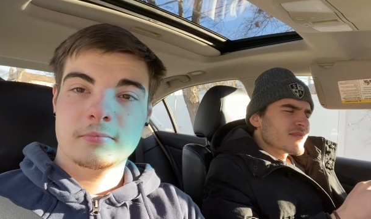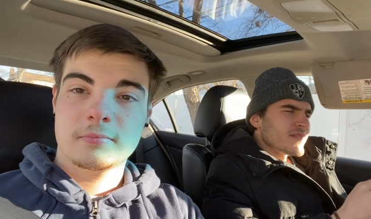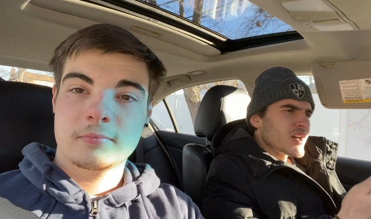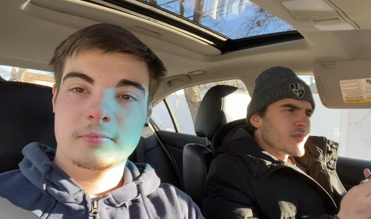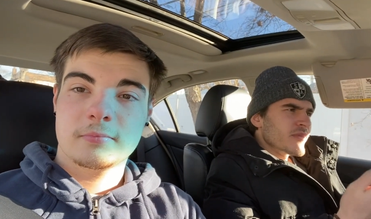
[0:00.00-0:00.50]

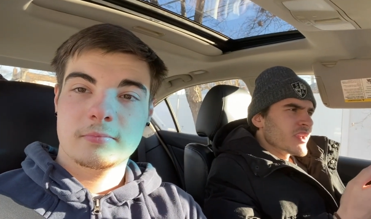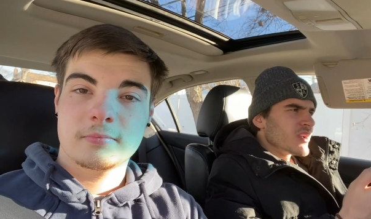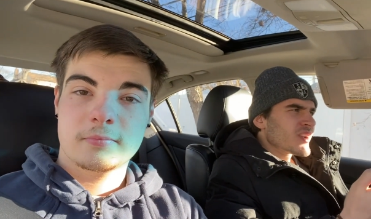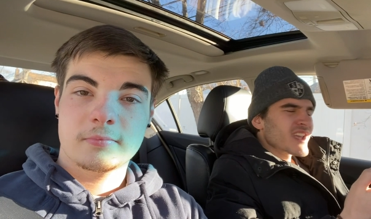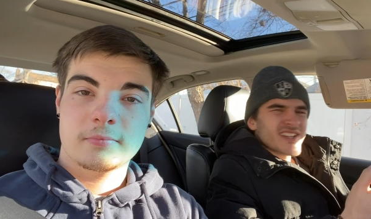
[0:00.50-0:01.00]
Speaker 1: Farmingville
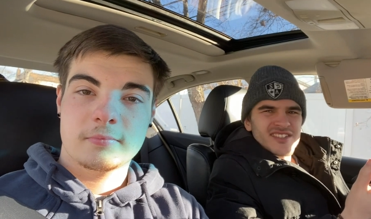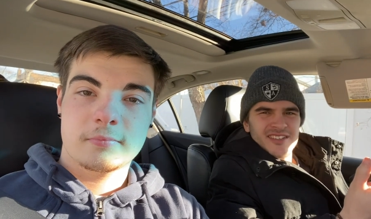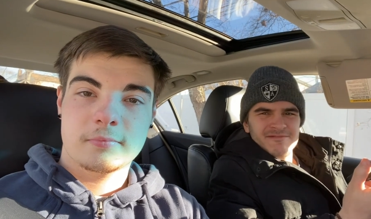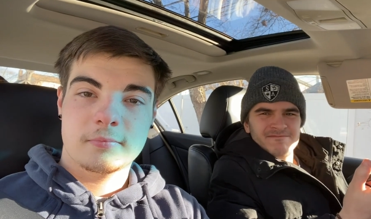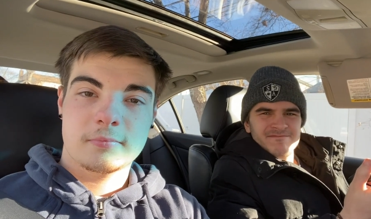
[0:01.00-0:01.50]

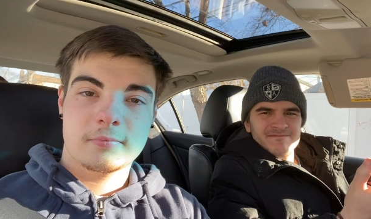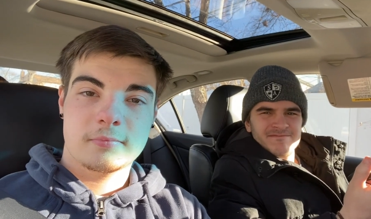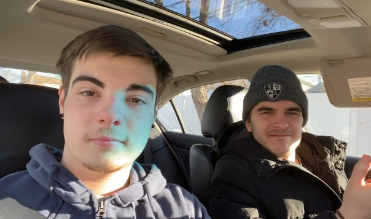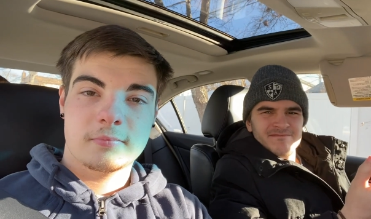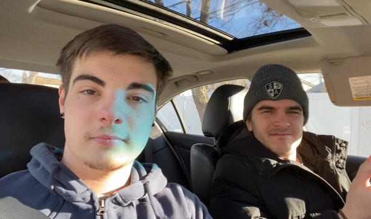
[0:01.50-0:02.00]
location.
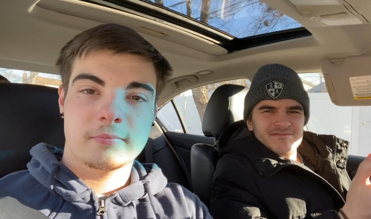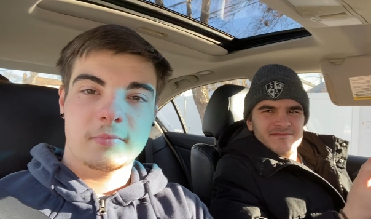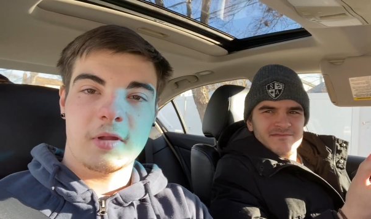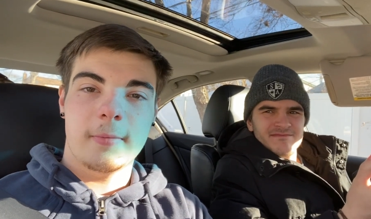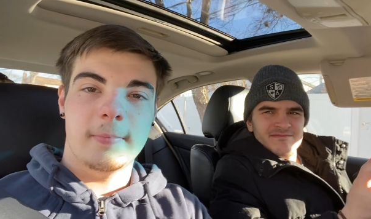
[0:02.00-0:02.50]

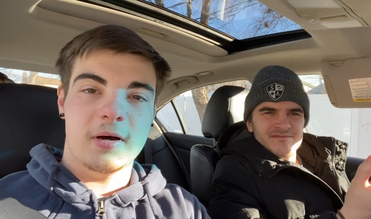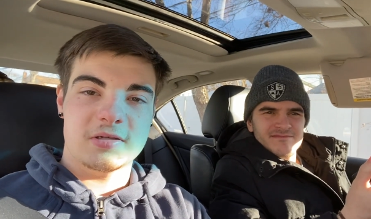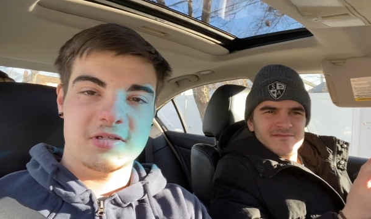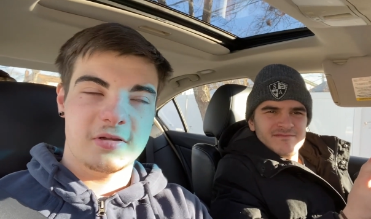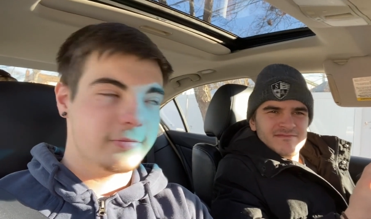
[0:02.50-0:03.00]

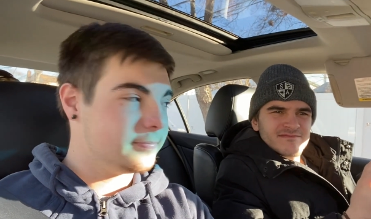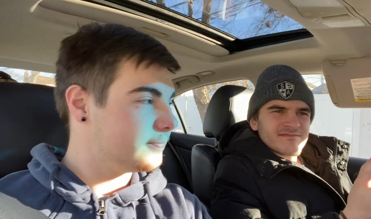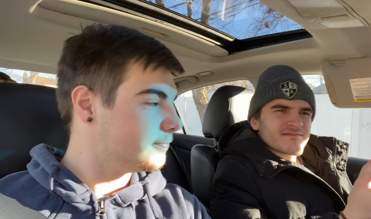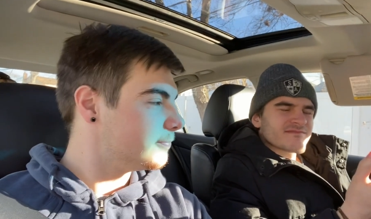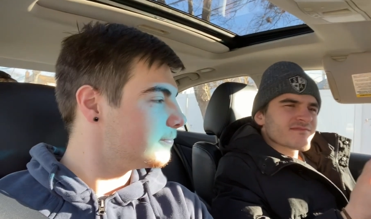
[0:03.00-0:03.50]
Bust.
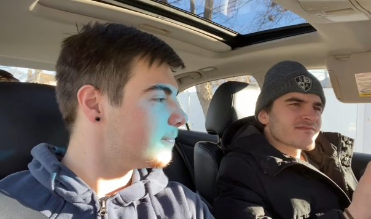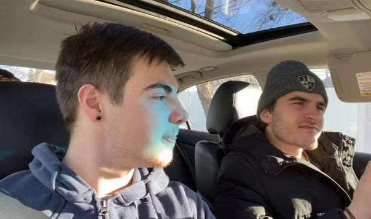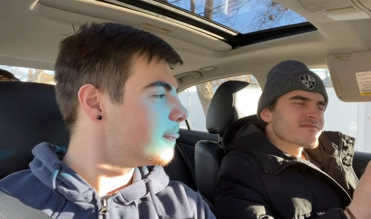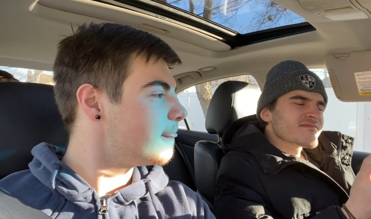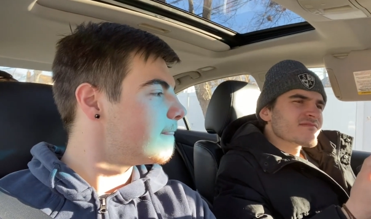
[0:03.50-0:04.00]

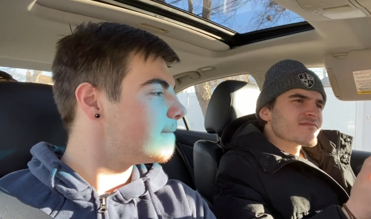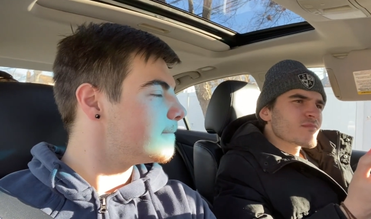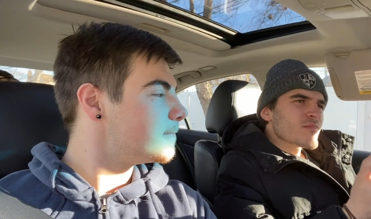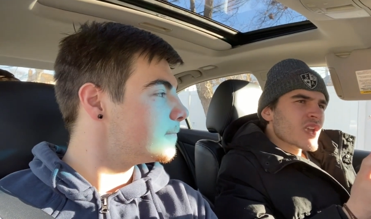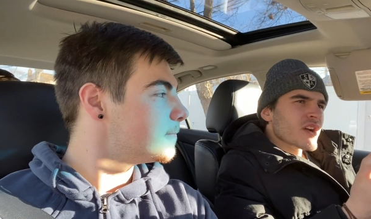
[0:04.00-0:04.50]

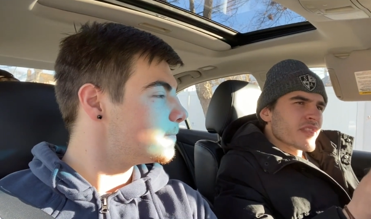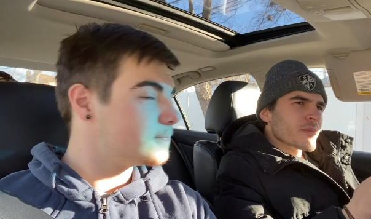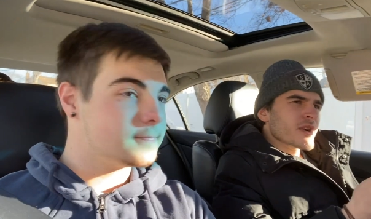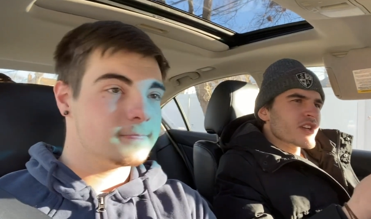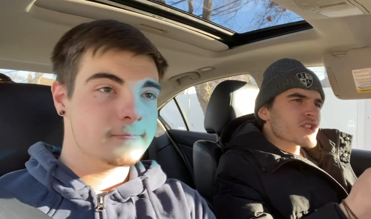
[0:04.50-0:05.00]
They're
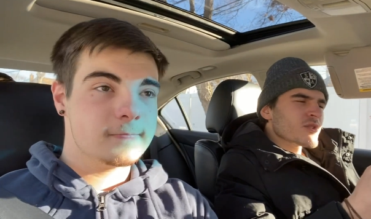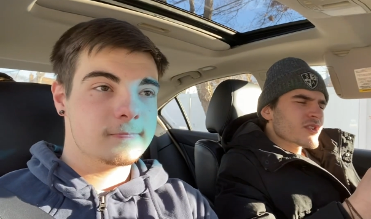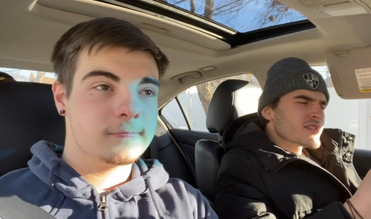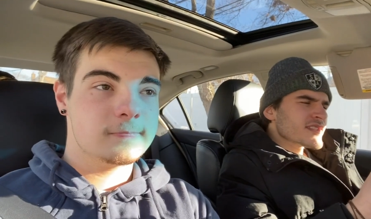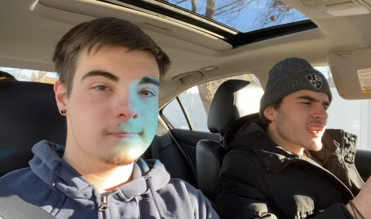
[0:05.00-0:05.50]
probably short
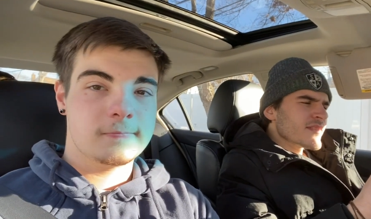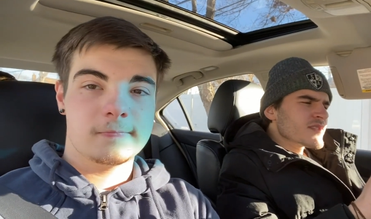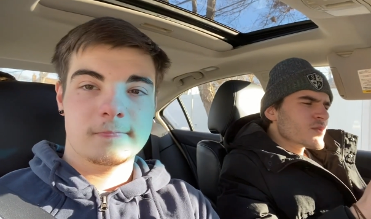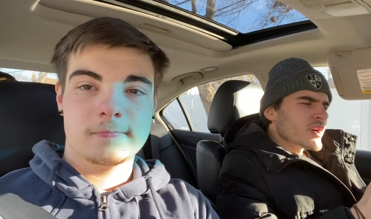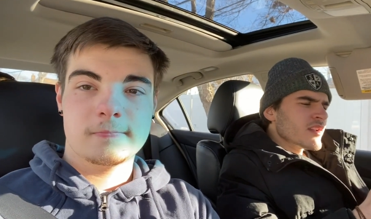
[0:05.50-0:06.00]
on staff
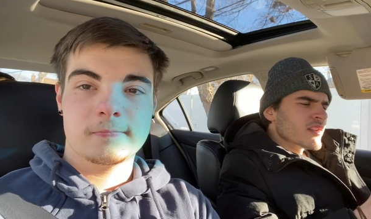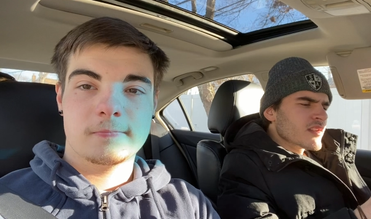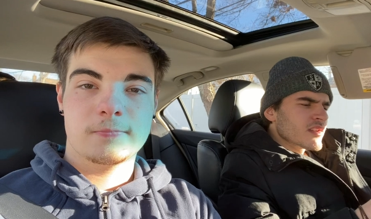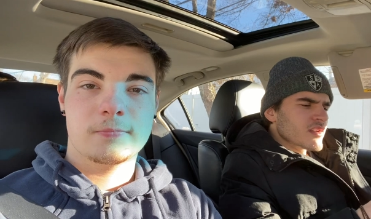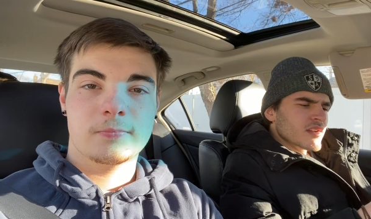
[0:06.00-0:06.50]
as well.
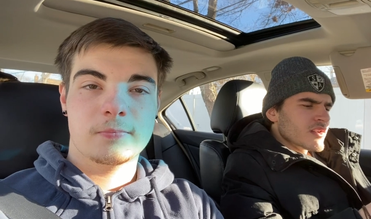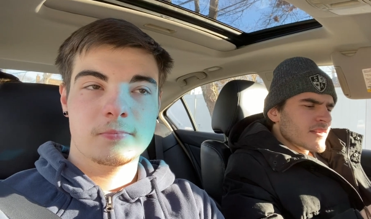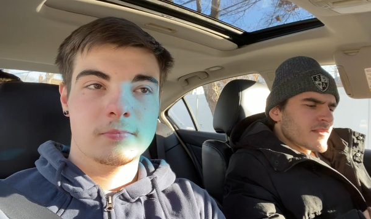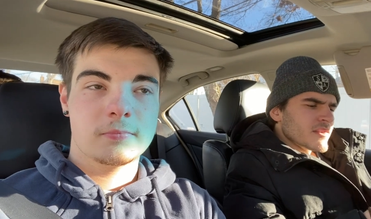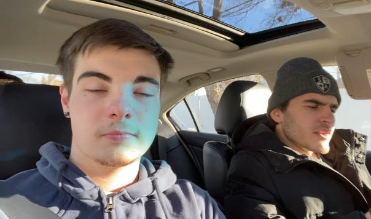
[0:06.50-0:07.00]

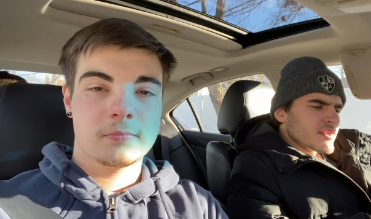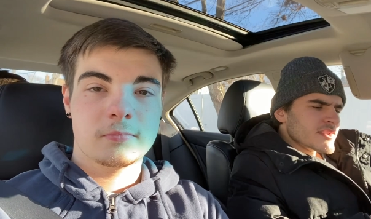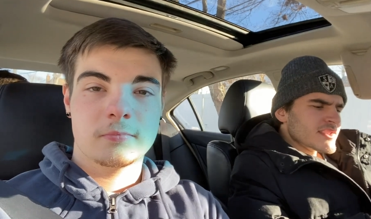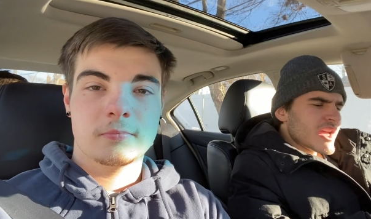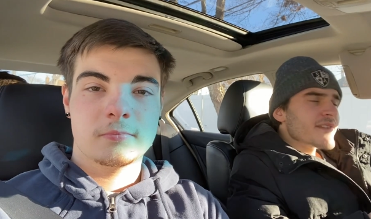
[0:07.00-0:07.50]

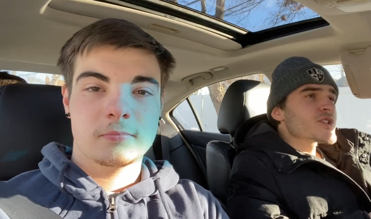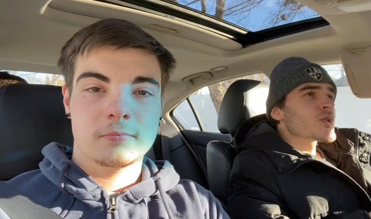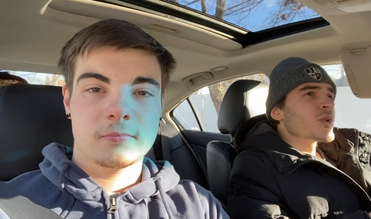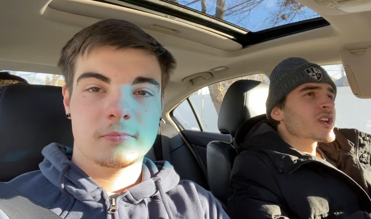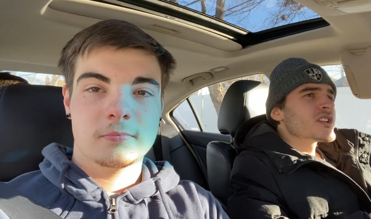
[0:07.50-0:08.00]
Staff
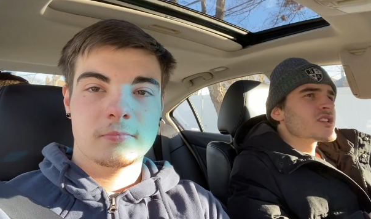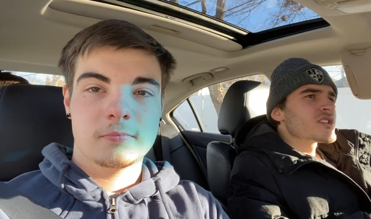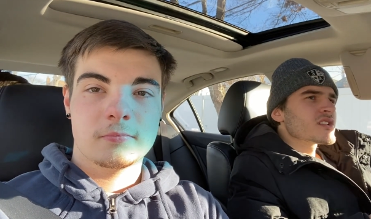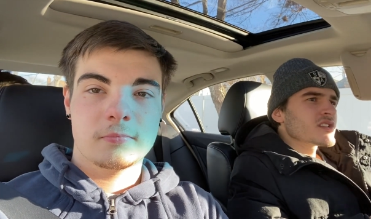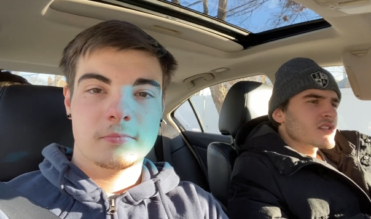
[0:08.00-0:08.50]

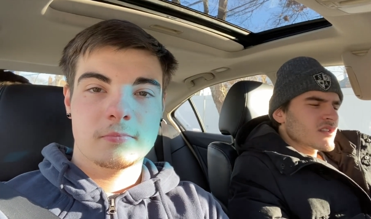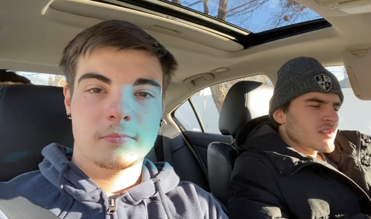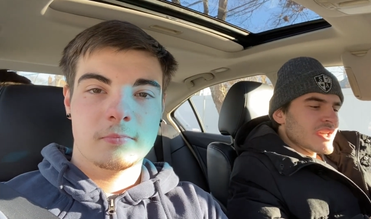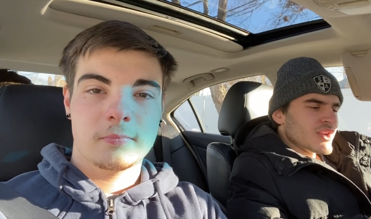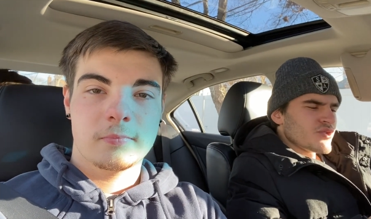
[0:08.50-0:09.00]
shortage,
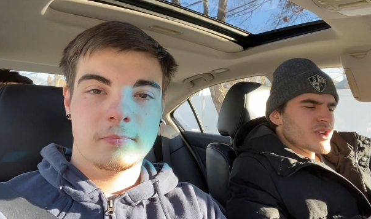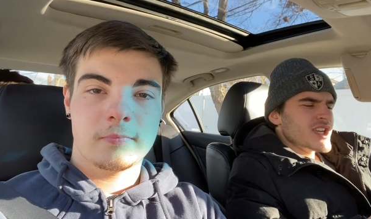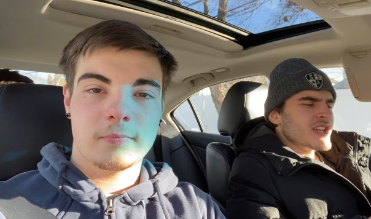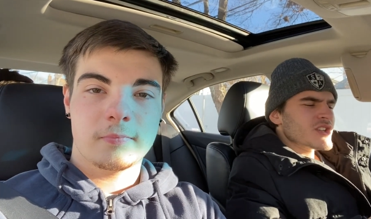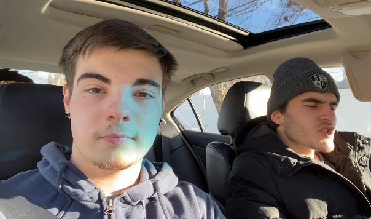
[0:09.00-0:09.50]

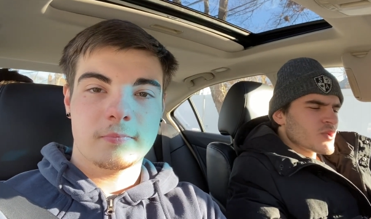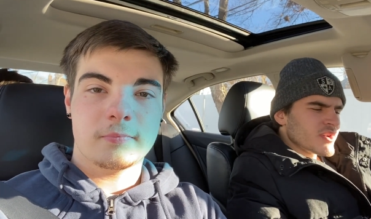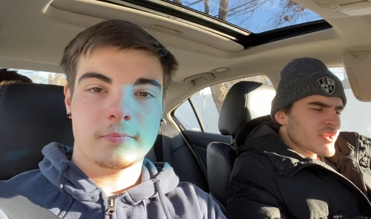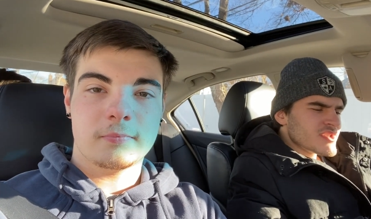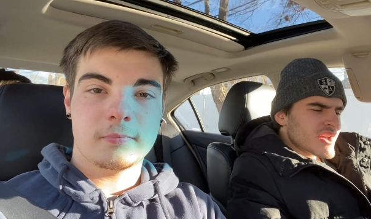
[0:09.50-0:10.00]
ingredient
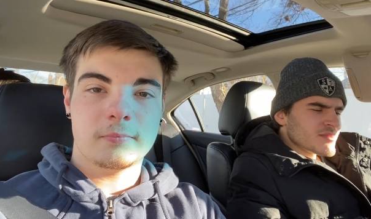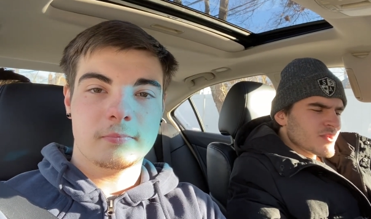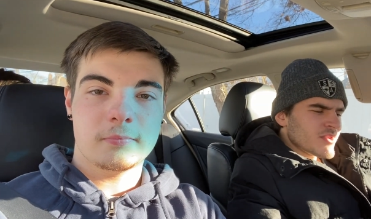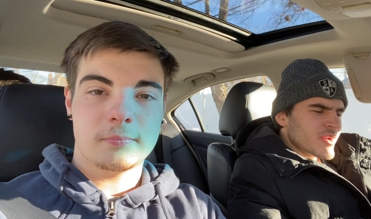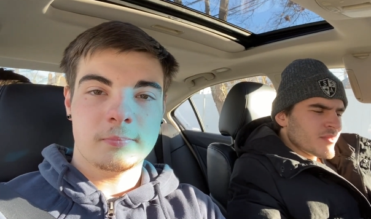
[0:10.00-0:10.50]
shortage, as we
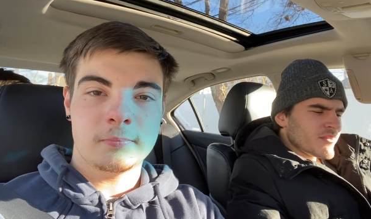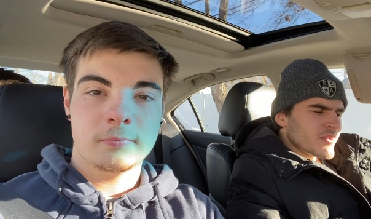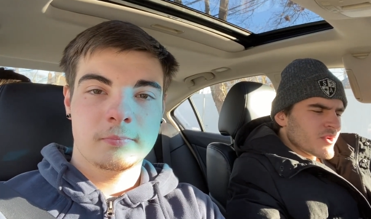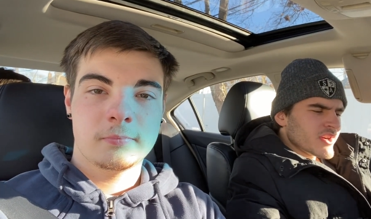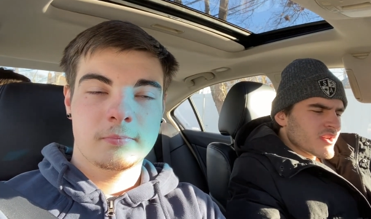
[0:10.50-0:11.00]
read
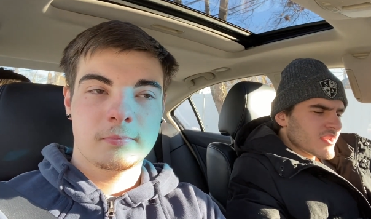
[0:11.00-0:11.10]
before.